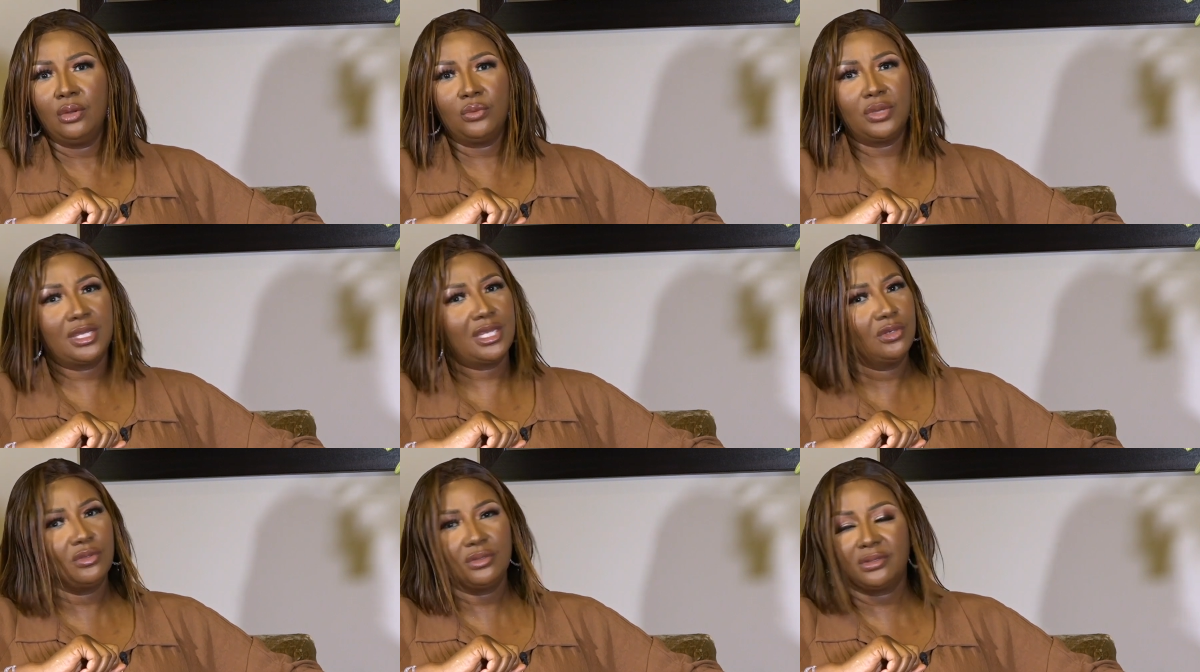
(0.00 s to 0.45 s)

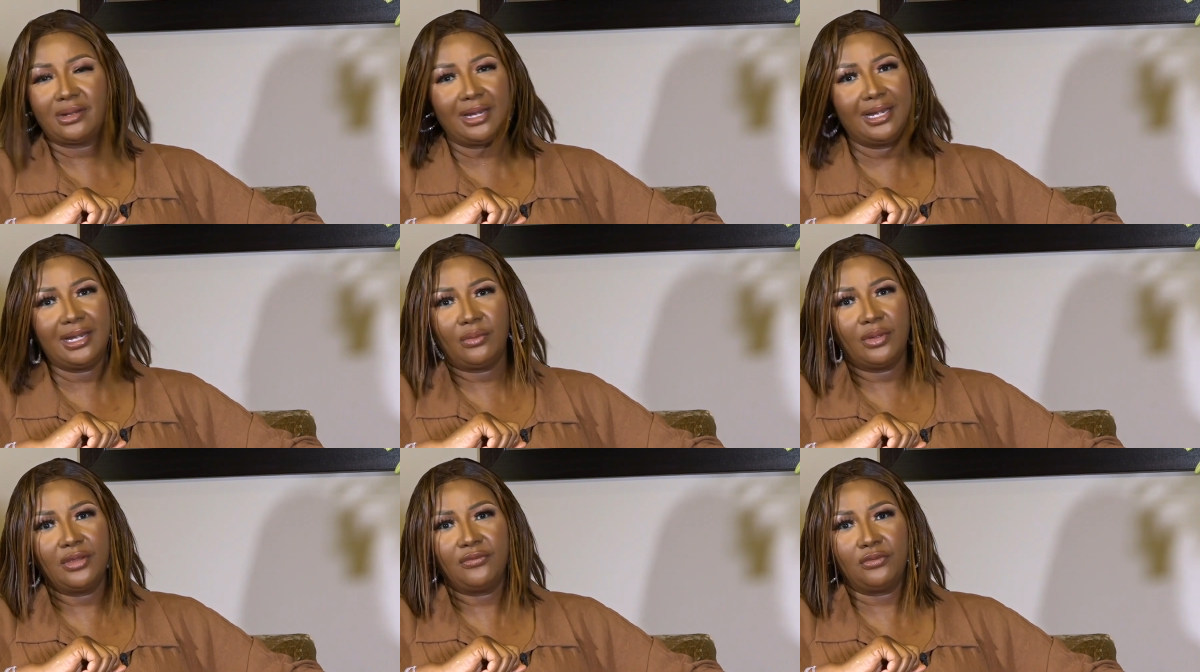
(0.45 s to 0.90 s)
We cannot
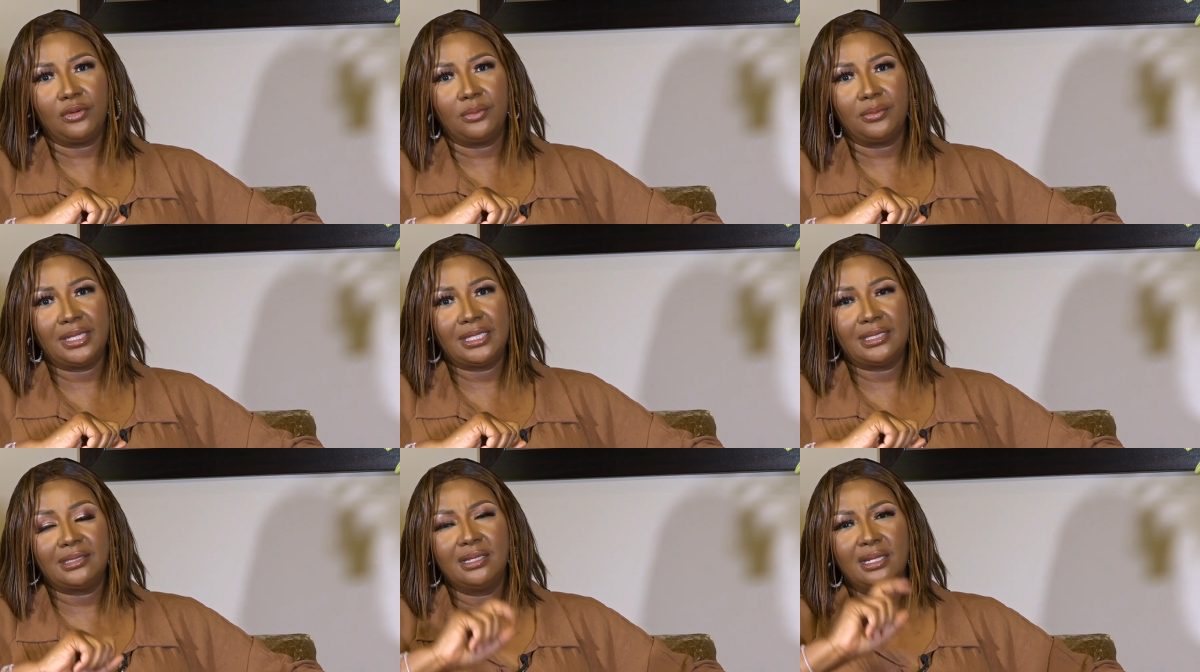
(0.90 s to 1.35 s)
run away from
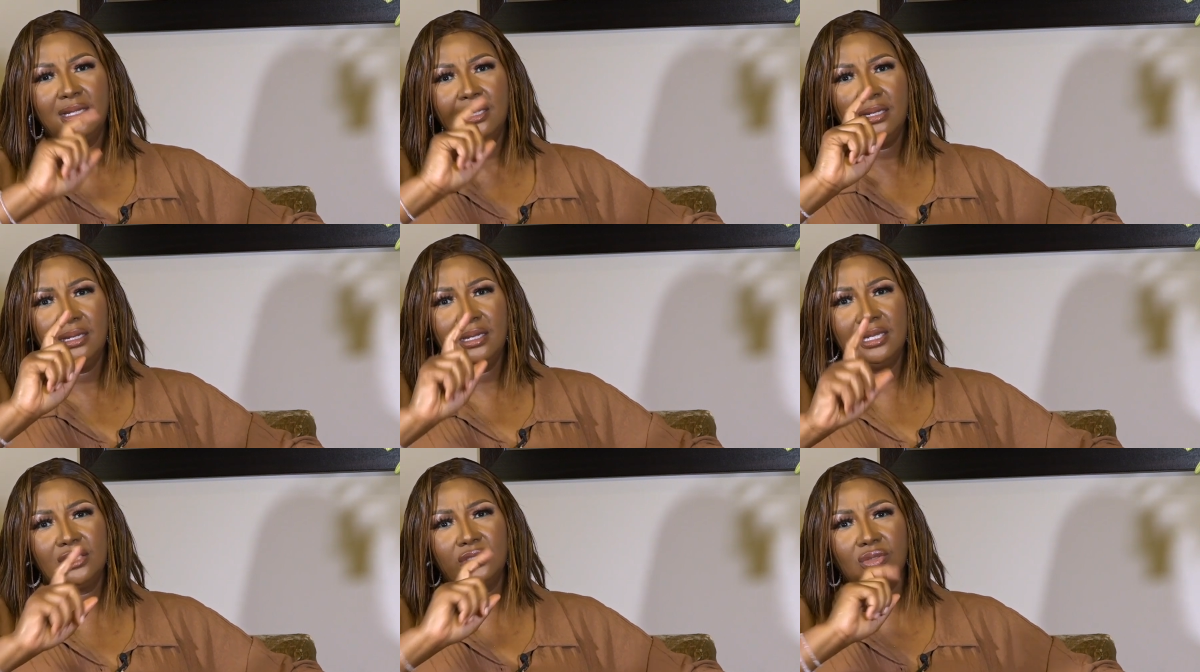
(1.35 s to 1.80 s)
it.
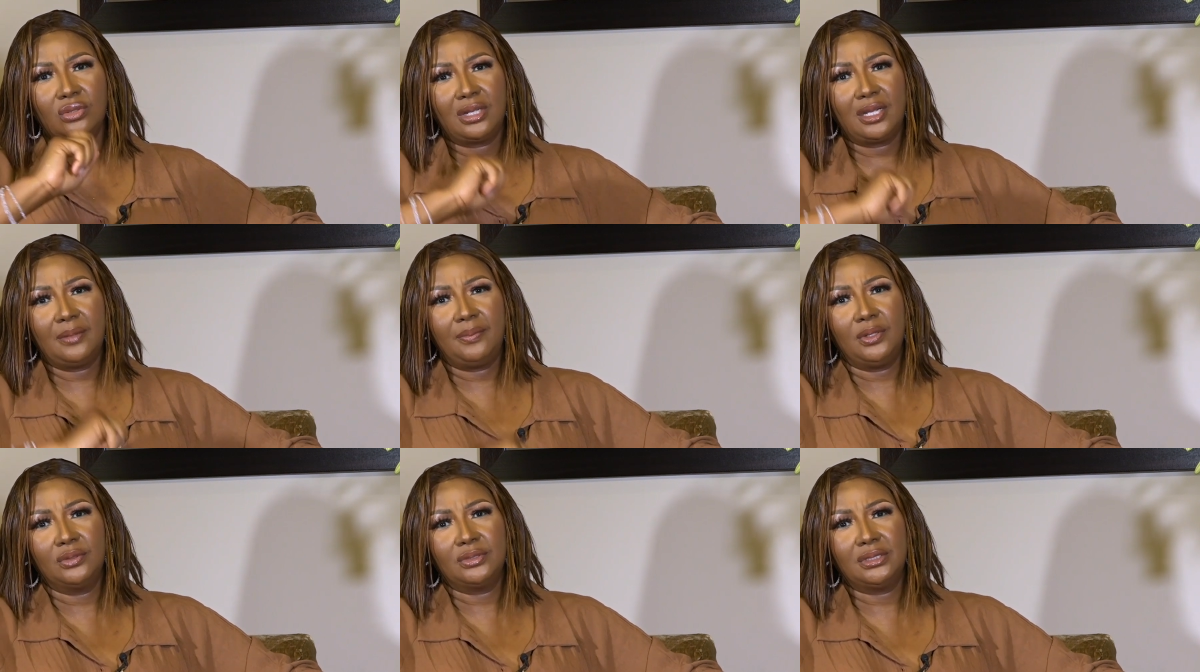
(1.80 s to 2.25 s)
Let's talk
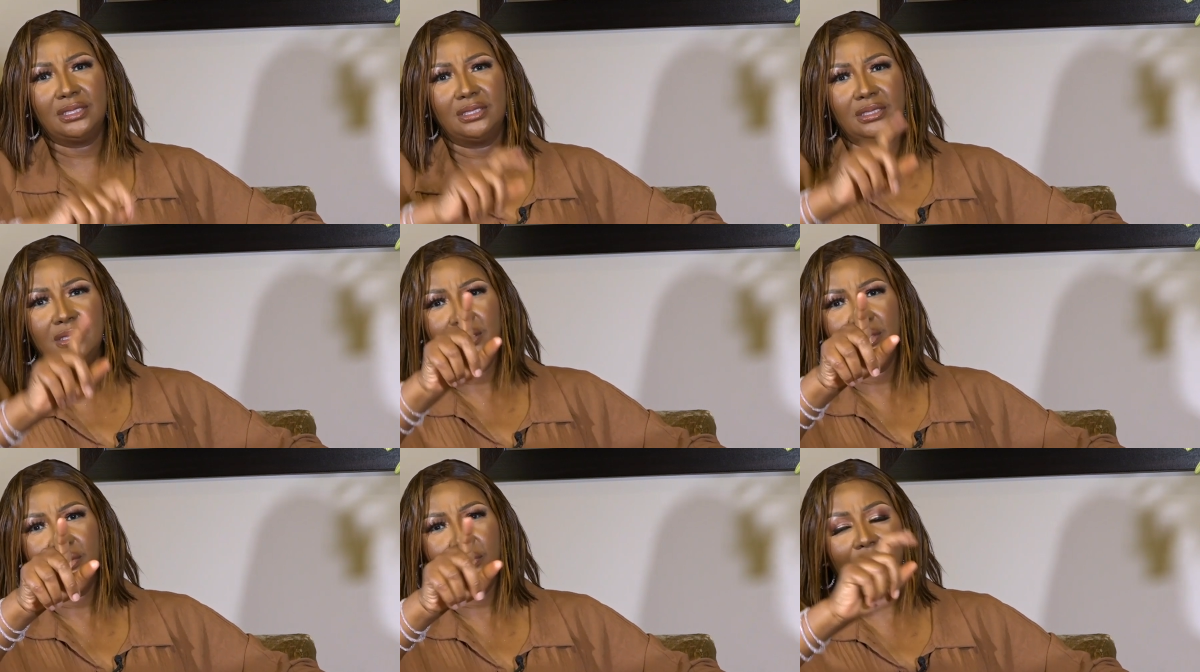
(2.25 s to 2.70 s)
about
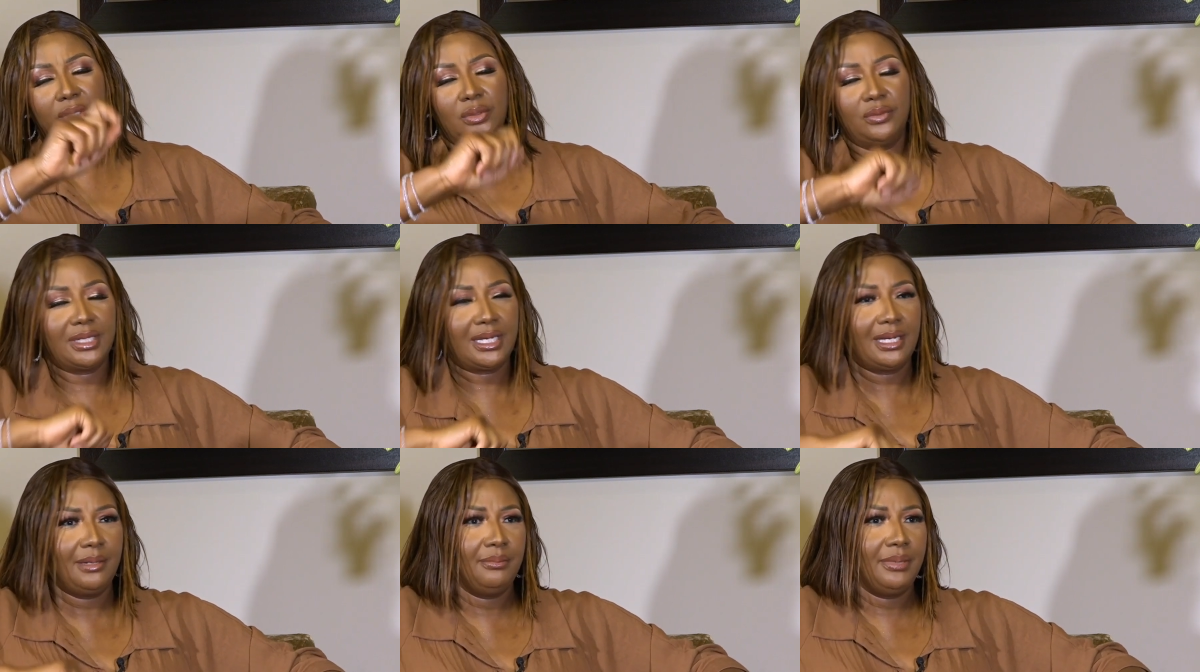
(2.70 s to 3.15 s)
it when
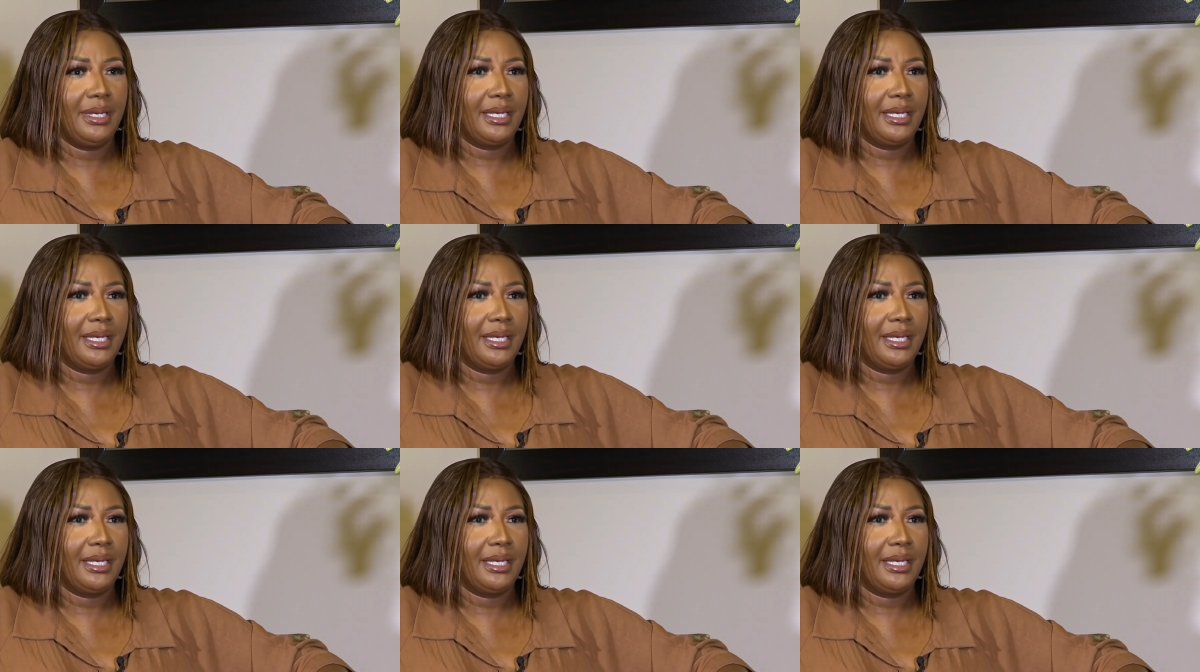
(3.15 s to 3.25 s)
we come